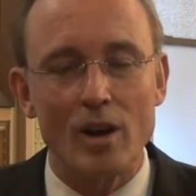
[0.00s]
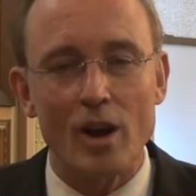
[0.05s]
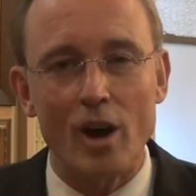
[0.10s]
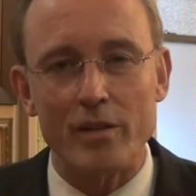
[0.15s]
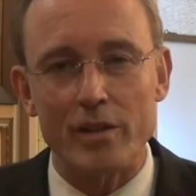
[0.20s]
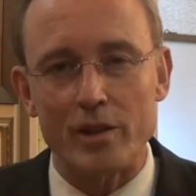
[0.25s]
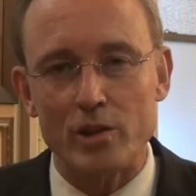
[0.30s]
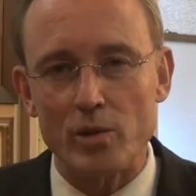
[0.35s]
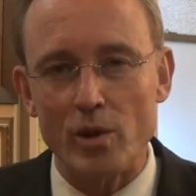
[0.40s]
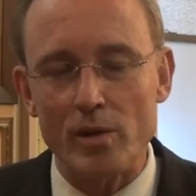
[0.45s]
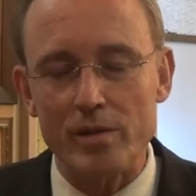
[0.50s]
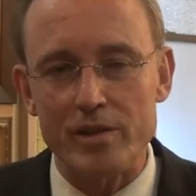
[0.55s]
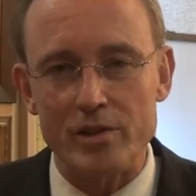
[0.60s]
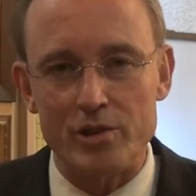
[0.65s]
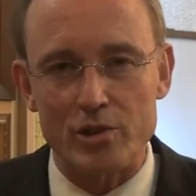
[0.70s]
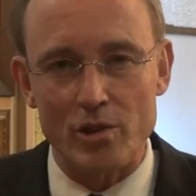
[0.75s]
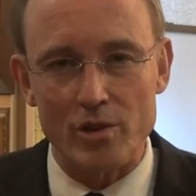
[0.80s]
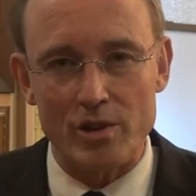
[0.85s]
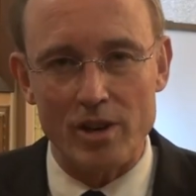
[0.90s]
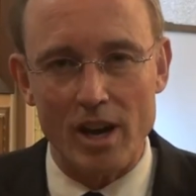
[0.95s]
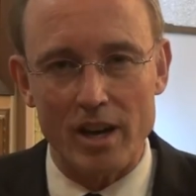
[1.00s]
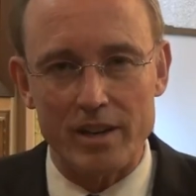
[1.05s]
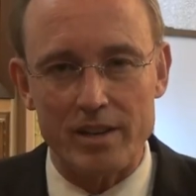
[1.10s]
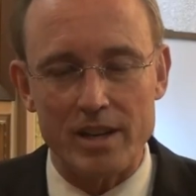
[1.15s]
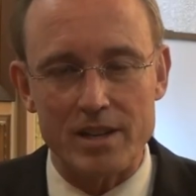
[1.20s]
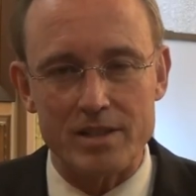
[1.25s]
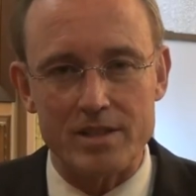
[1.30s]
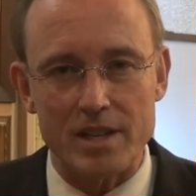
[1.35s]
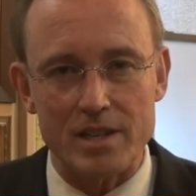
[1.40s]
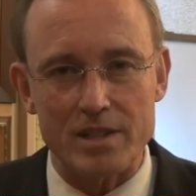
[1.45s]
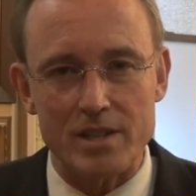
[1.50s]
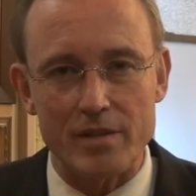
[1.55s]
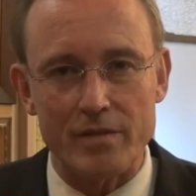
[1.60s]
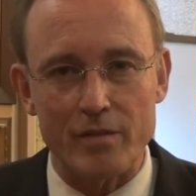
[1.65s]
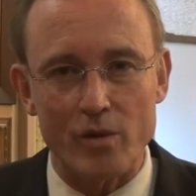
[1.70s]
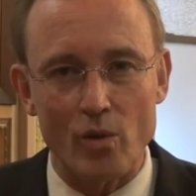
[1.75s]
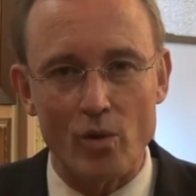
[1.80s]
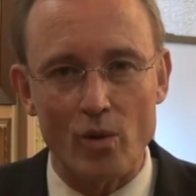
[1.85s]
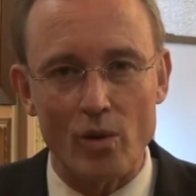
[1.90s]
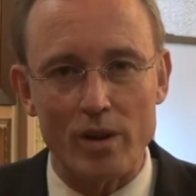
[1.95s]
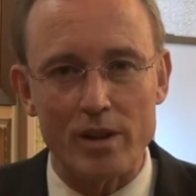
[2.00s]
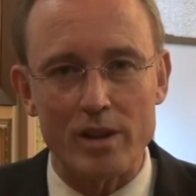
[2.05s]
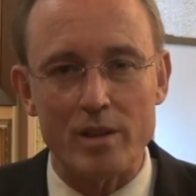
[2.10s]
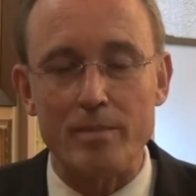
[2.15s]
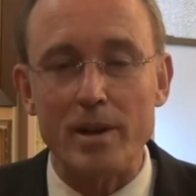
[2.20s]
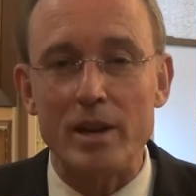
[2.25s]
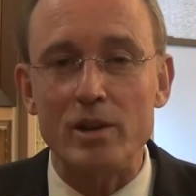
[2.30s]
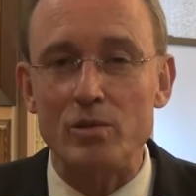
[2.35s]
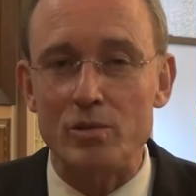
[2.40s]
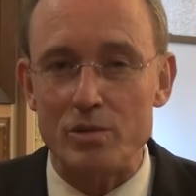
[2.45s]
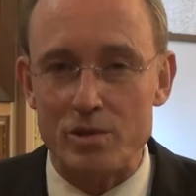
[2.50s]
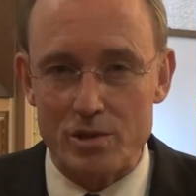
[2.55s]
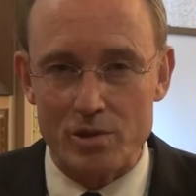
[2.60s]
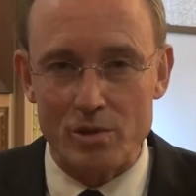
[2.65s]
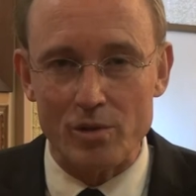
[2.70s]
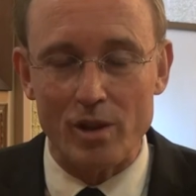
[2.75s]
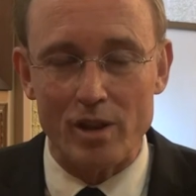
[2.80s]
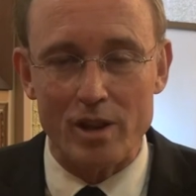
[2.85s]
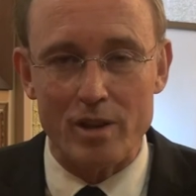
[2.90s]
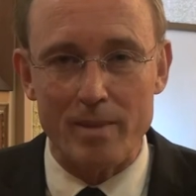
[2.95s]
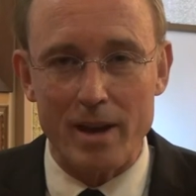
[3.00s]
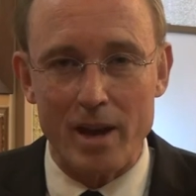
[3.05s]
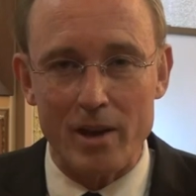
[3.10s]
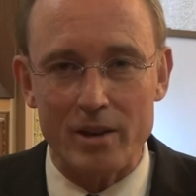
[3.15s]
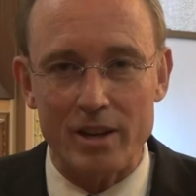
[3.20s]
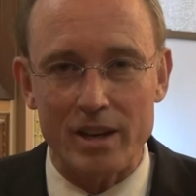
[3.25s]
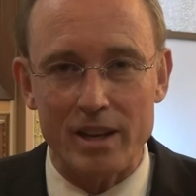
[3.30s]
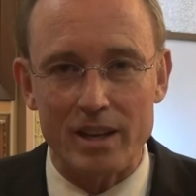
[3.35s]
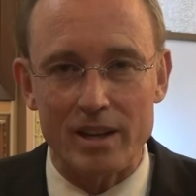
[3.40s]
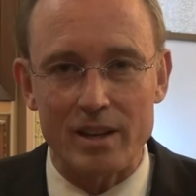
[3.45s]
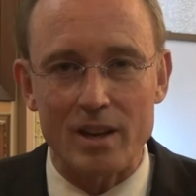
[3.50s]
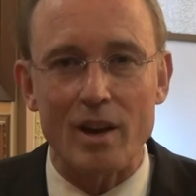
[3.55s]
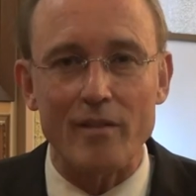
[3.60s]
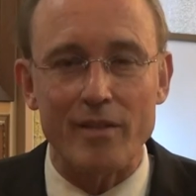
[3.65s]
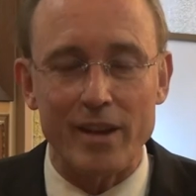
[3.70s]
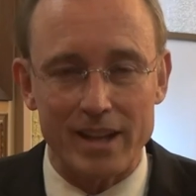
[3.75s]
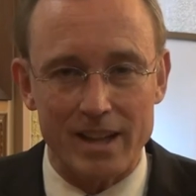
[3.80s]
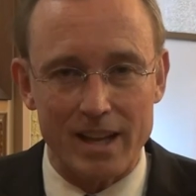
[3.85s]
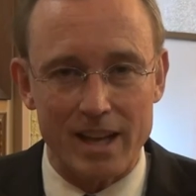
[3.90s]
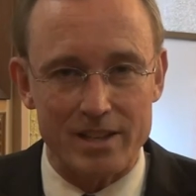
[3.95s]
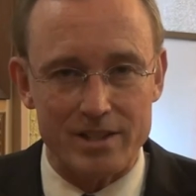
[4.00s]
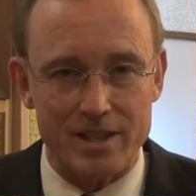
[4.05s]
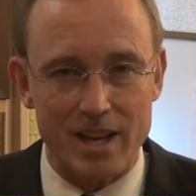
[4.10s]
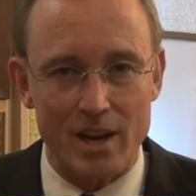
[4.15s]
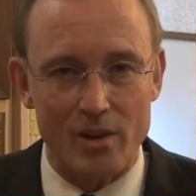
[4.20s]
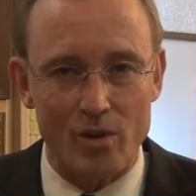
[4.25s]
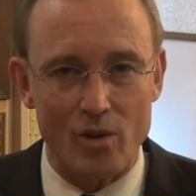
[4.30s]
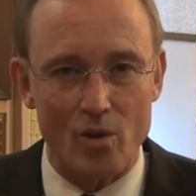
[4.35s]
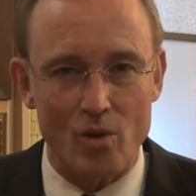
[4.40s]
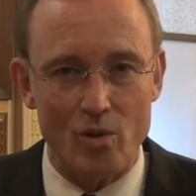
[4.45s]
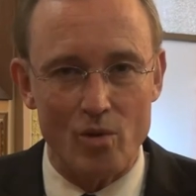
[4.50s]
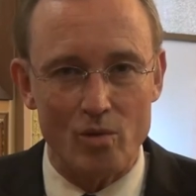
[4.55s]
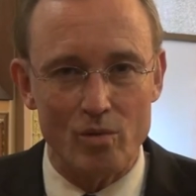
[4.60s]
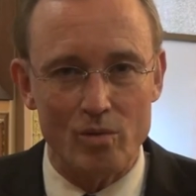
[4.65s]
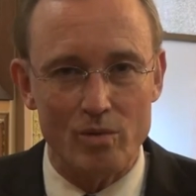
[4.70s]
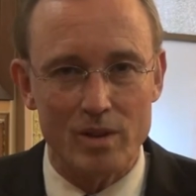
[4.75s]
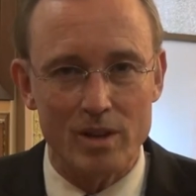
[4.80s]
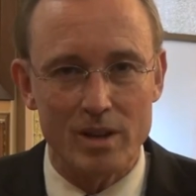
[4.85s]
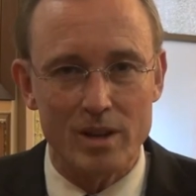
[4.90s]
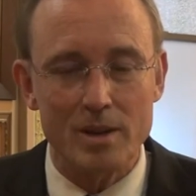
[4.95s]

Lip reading: On the 12th of June 1964, the Beatles stood on the balcony of Adelaide Town Hall.